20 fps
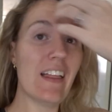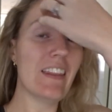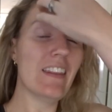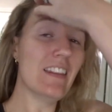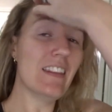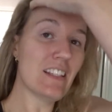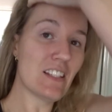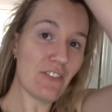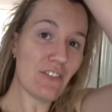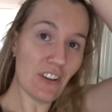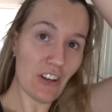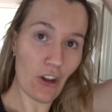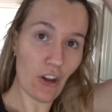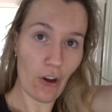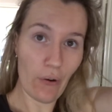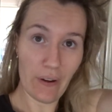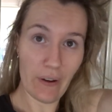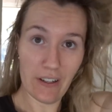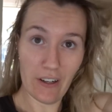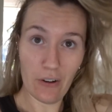This
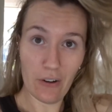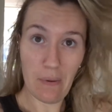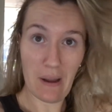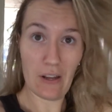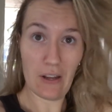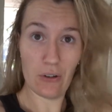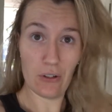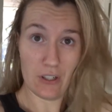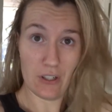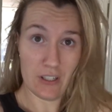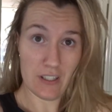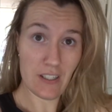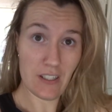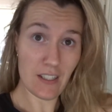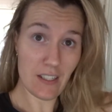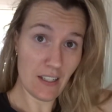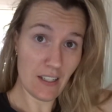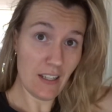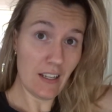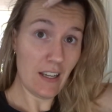video, and oh my
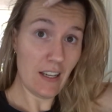goodness,